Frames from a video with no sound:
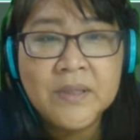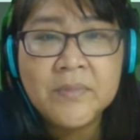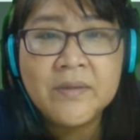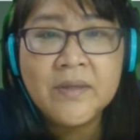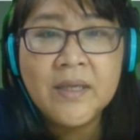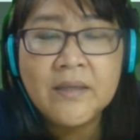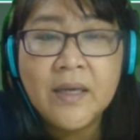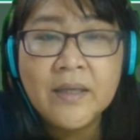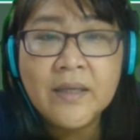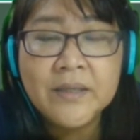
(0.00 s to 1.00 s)
My mother and
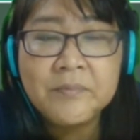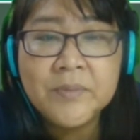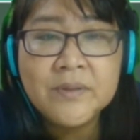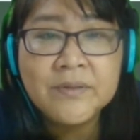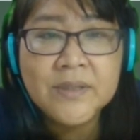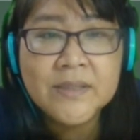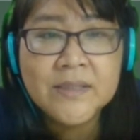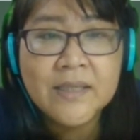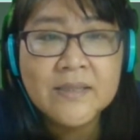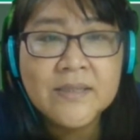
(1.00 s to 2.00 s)
I are able to
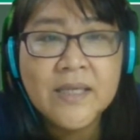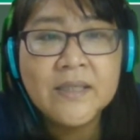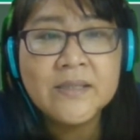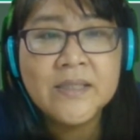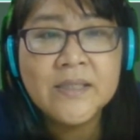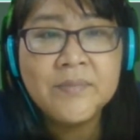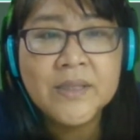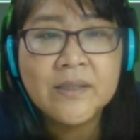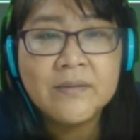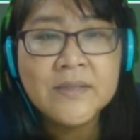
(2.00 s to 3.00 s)
discuss anything
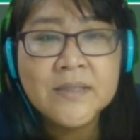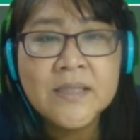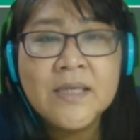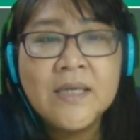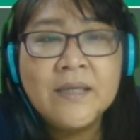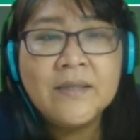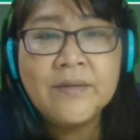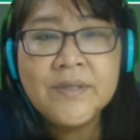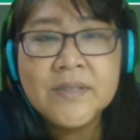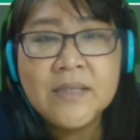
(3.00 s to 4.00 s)
because
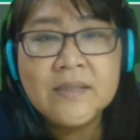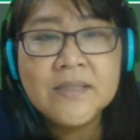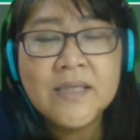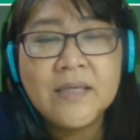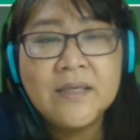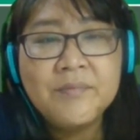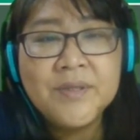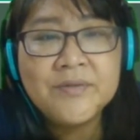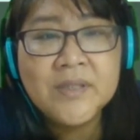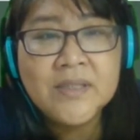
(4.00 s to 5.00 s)
there is understanding
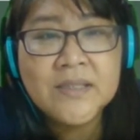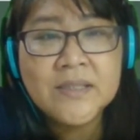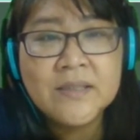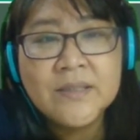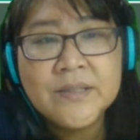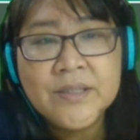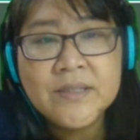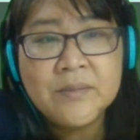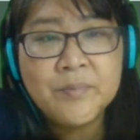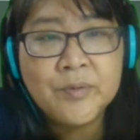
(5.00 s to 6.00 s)
between us. She
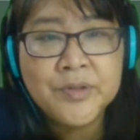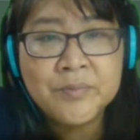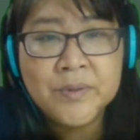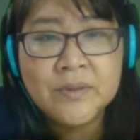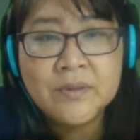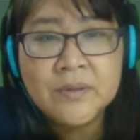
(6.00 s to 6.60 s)
is approachable.